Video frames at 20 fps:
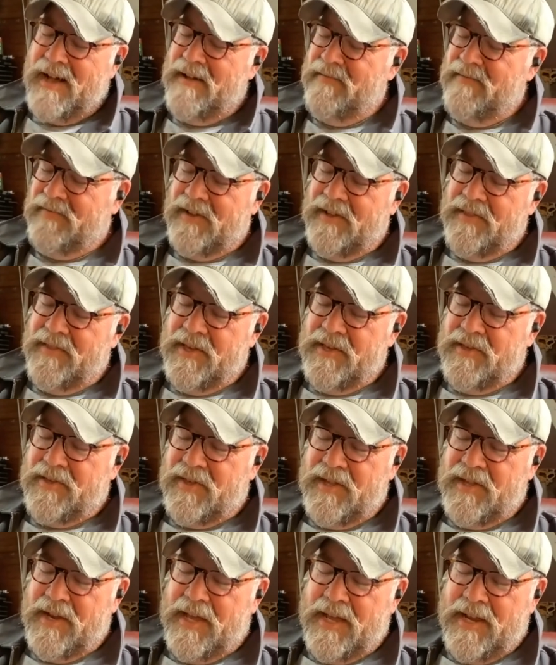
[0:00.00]
I've done
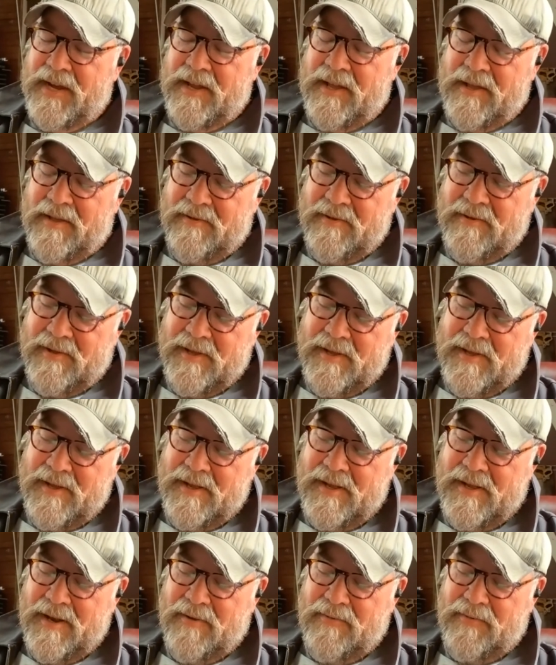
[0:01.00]
this in a
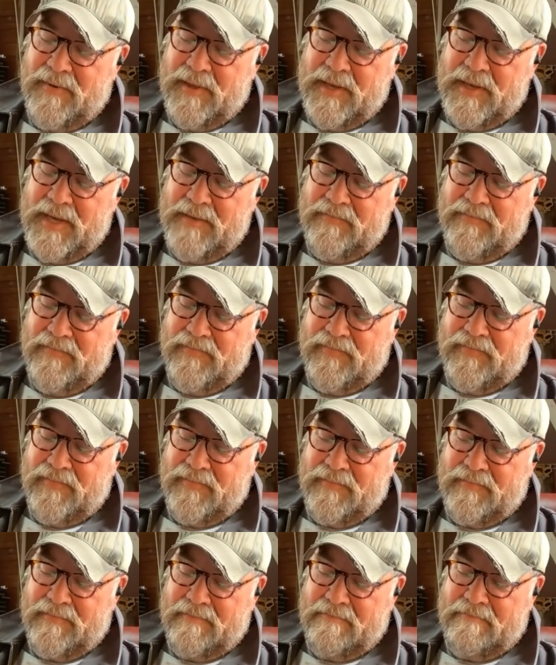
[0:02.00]
really
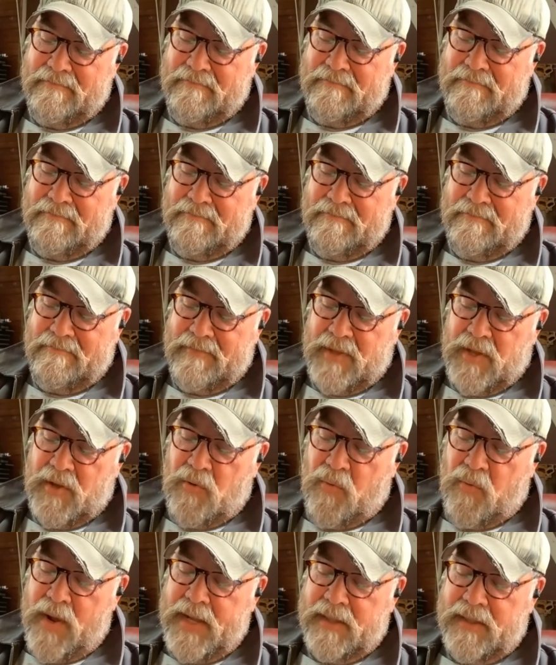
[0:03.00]

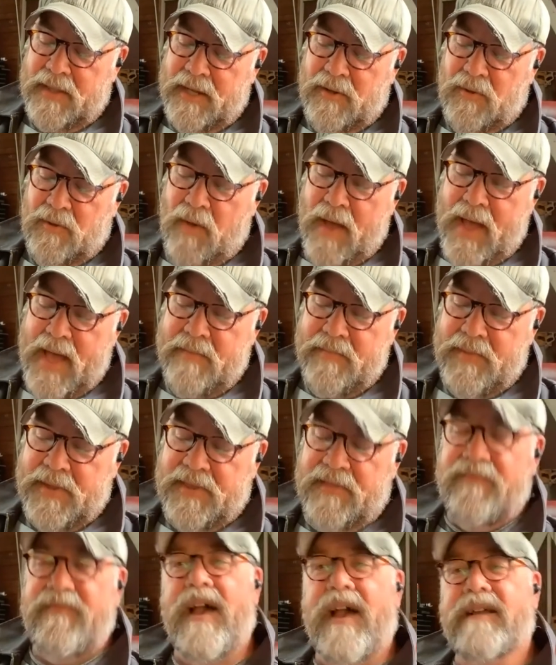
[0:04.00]
quaint little way.
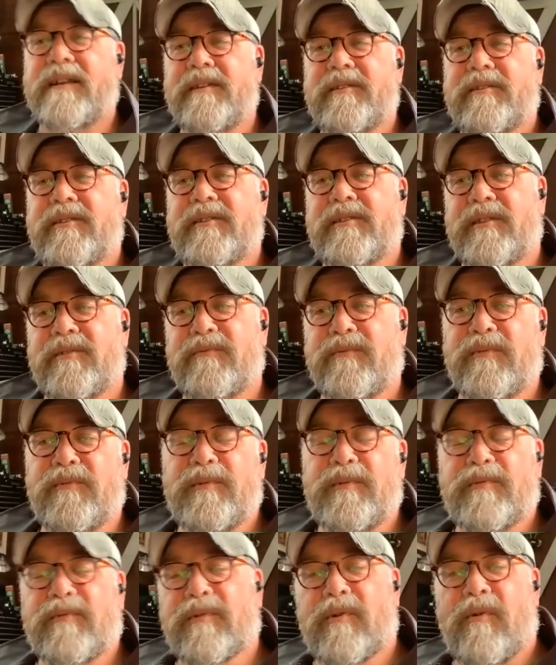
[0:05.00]
But the fact is that it
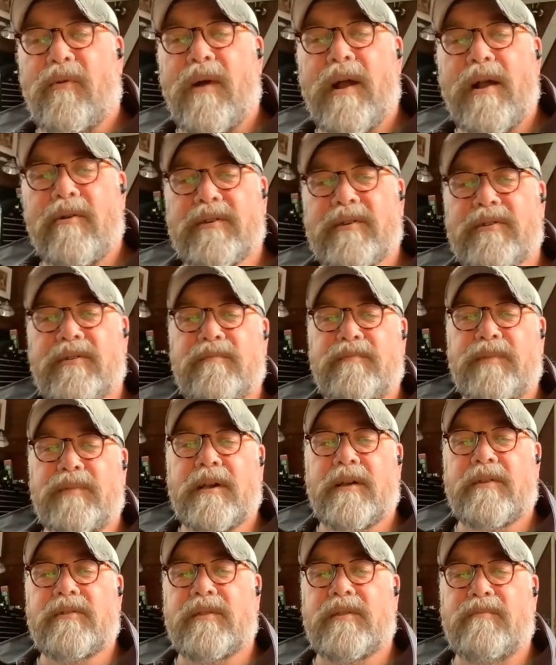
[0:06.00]
would require us,
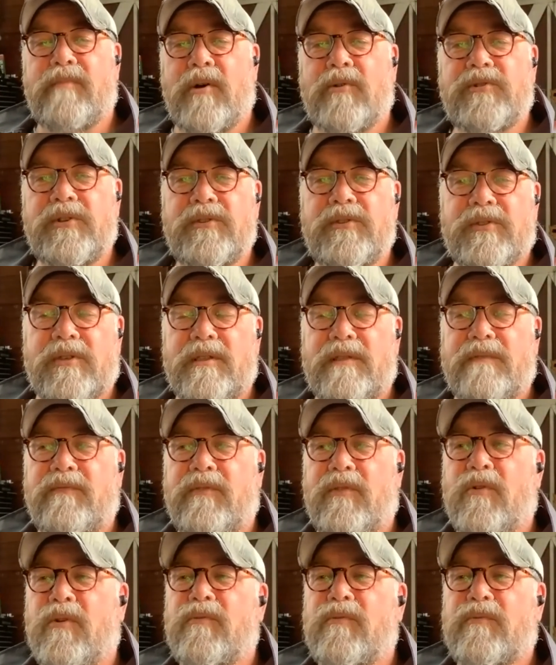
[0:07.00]
because the motion is on the
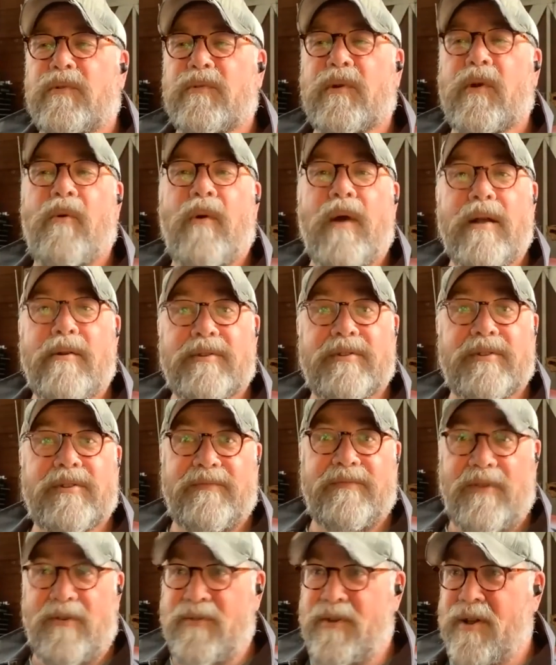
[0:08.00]
floor, it would require us
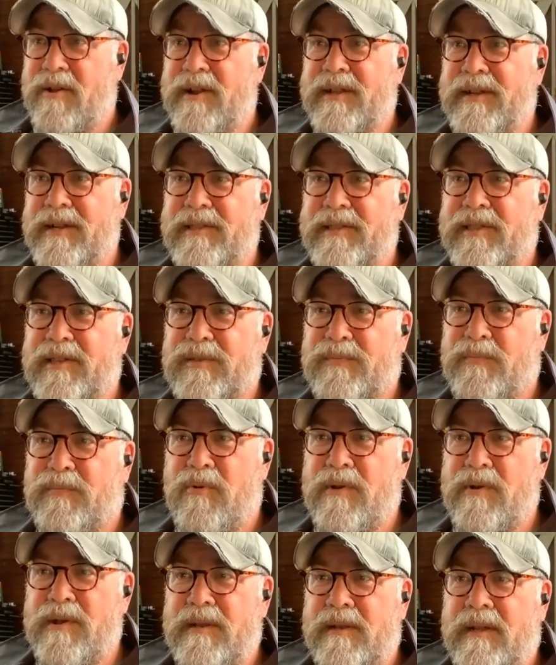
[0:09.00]
to vote on it at this
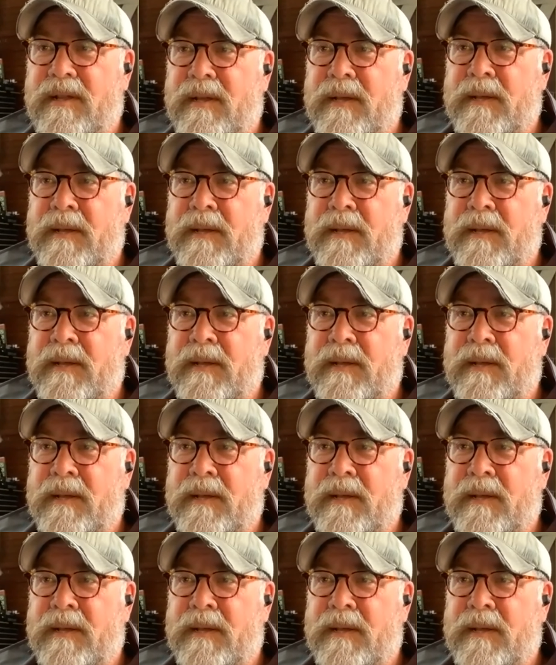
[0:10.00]
point.